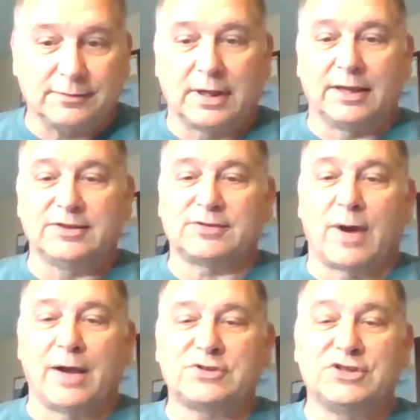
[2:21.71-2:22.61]
Okay. So
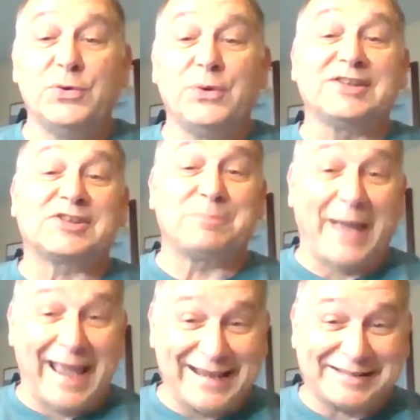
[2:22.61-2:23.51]
I was doing
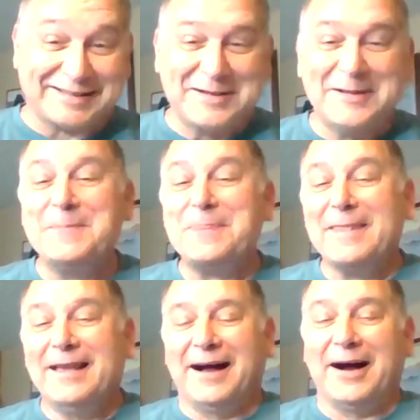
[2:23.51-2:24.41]
space
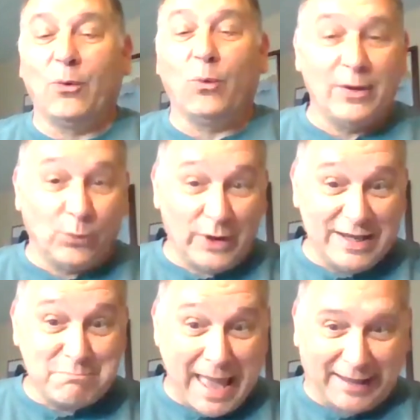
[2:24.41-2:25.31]
uh, when
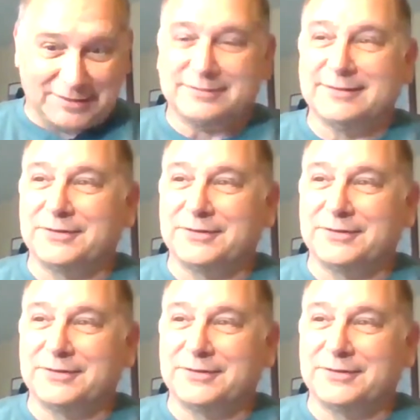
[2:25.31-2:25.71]
we met.